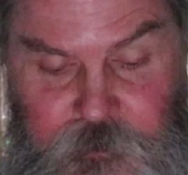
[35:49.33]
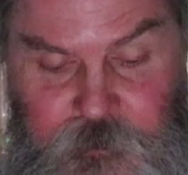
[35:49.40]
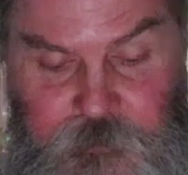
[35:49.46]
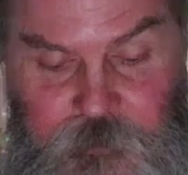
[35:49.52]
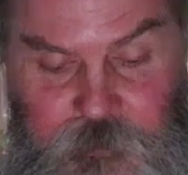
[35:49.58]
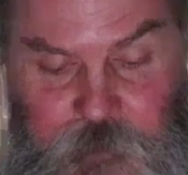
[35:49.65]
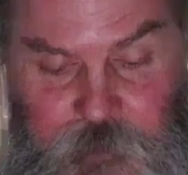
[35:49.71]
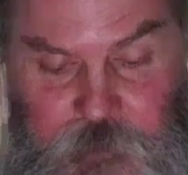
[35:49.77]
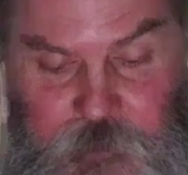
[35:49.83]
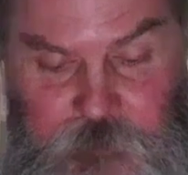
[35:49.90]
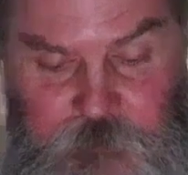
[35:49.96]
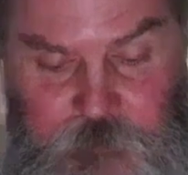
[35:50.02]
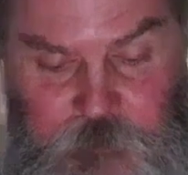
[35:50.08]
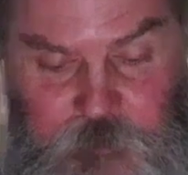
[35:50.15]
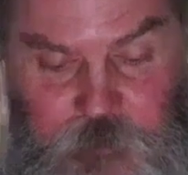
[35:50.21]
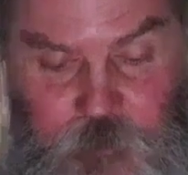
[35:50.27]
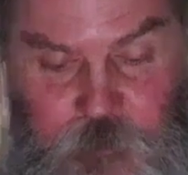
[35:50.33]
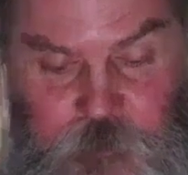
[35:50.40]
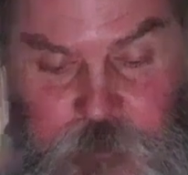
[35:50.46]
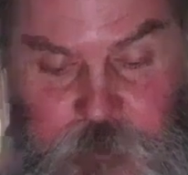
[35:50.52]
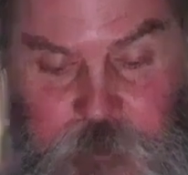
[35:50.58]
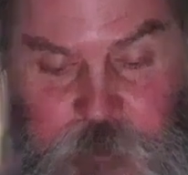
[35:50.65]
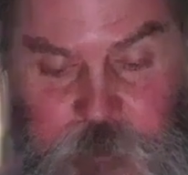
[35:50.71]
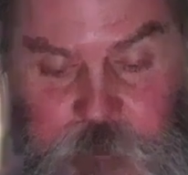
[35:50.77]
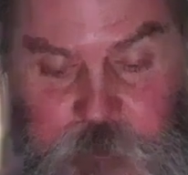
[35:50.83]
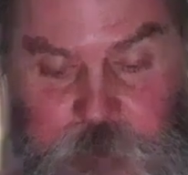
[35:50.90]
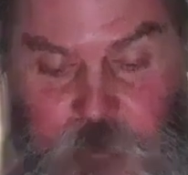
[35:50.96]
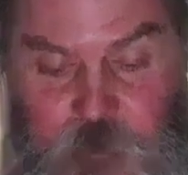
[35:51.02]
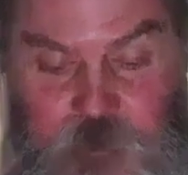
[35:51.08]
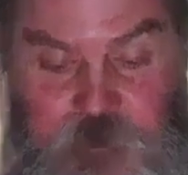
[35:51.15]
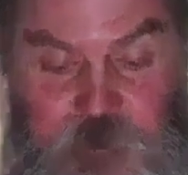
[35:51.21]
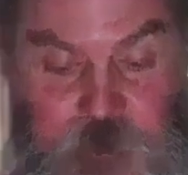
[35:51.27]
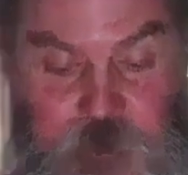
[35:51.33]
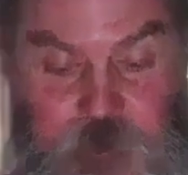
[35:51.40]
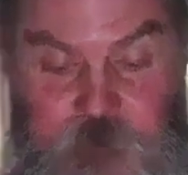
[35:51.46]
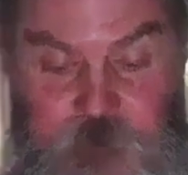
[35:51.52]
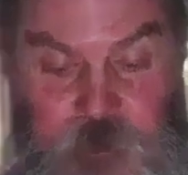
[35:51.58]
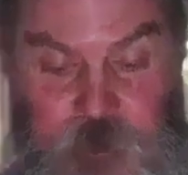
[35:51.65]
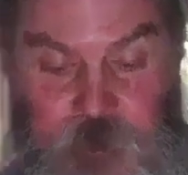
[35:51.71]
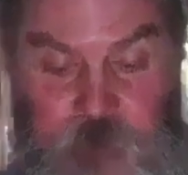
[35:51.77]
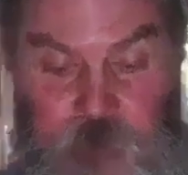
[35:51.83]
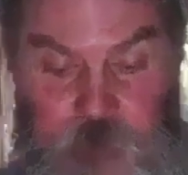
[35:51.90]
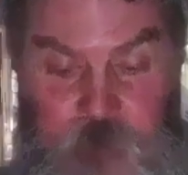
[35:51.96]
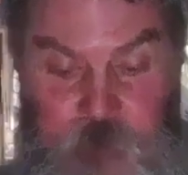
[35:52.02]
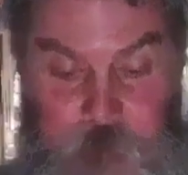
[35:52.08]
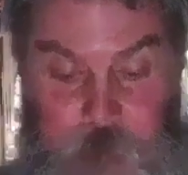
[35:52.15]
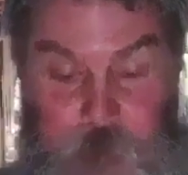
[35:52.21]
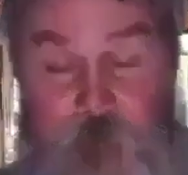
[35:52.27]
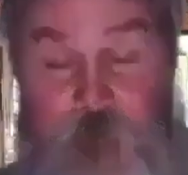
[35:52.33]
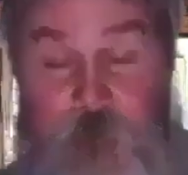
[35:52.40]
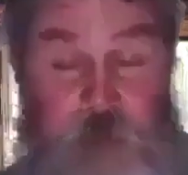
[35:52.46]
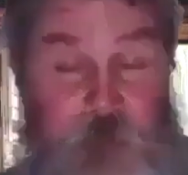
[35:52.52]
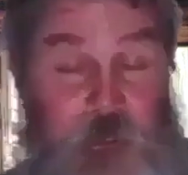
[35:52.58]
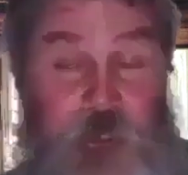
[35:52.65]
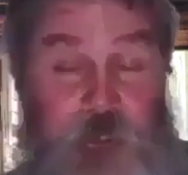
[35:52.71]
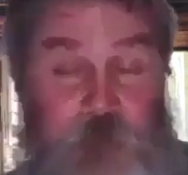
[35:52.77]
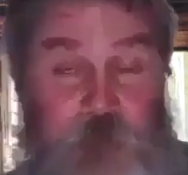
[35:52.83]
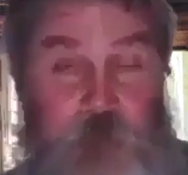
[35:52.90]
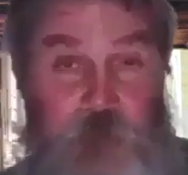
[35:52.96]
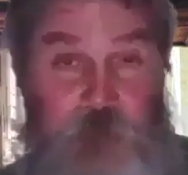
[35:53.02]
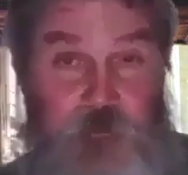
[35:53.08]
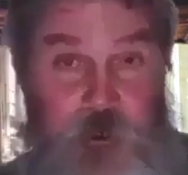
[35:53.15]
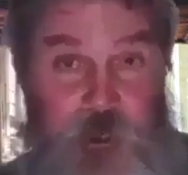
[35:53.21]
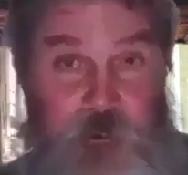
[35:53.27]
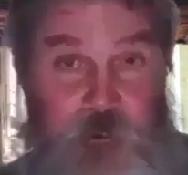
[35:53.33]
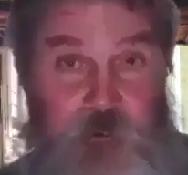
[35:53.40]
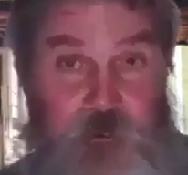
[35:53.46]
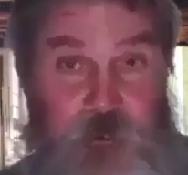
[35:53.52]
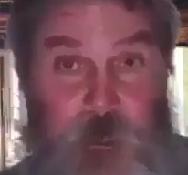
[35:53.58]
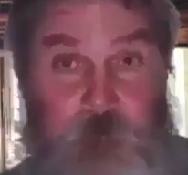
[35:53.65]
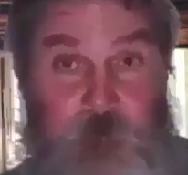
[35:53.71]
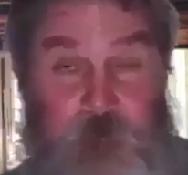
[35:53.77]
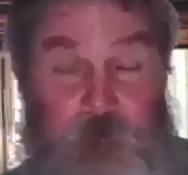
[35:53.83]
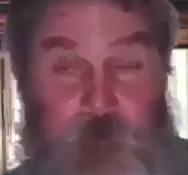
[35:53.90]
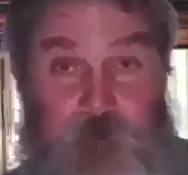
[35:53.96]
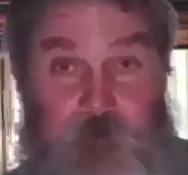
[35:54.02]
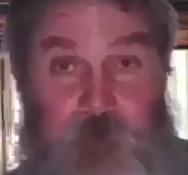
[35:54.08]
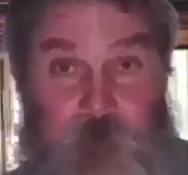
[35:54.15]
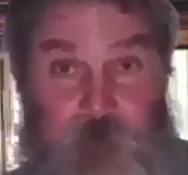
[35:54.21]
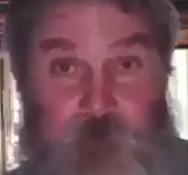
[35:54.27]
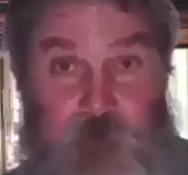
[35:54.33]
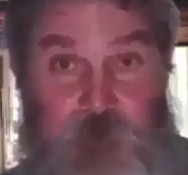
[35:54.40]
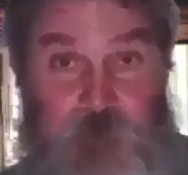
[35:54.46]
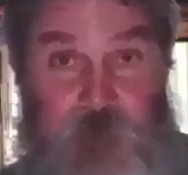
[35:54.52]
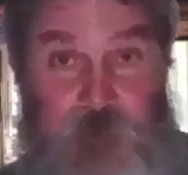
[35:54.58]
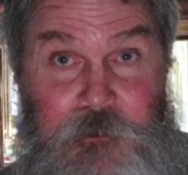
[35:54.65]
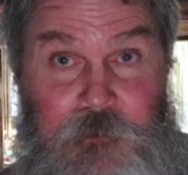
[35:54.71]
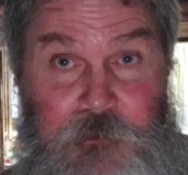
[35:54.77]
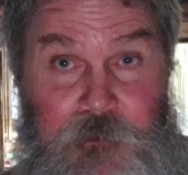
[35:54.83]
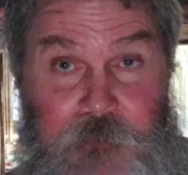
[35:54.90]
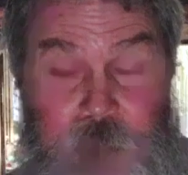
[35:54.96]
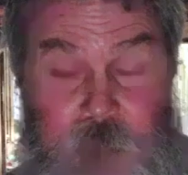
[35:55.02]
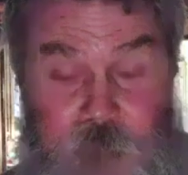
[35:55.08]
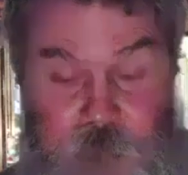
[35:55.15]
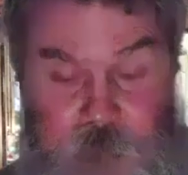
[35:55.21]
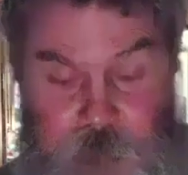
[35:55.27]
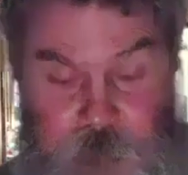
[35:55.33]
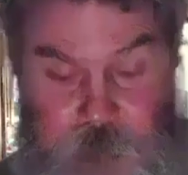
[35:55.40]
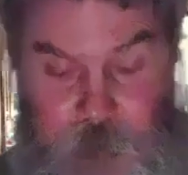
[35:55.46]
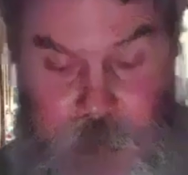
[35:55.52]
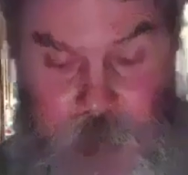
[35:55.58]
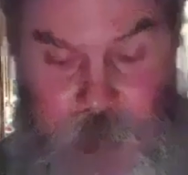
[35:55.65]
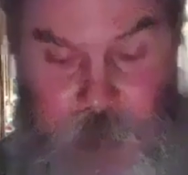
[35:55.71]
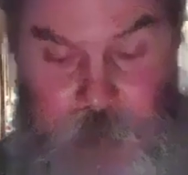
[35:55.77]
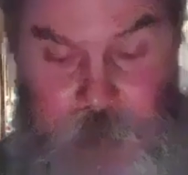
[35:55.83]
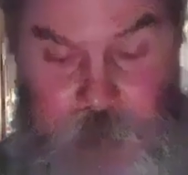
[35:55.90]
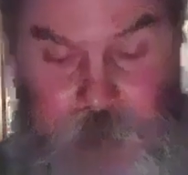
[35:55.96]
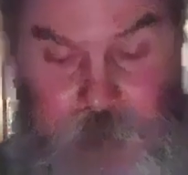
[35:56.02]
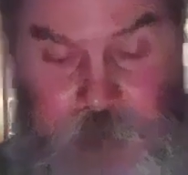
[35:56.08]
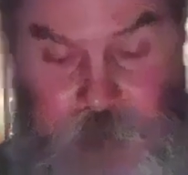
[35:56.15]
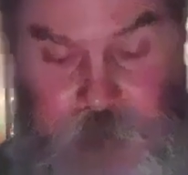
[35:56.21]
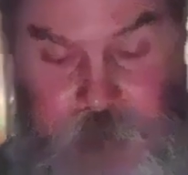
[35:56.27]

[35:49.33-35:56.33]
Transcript: who had been imported to the lands of the northern kingdom were settled there, many of whom tried to stop the building of the second temple.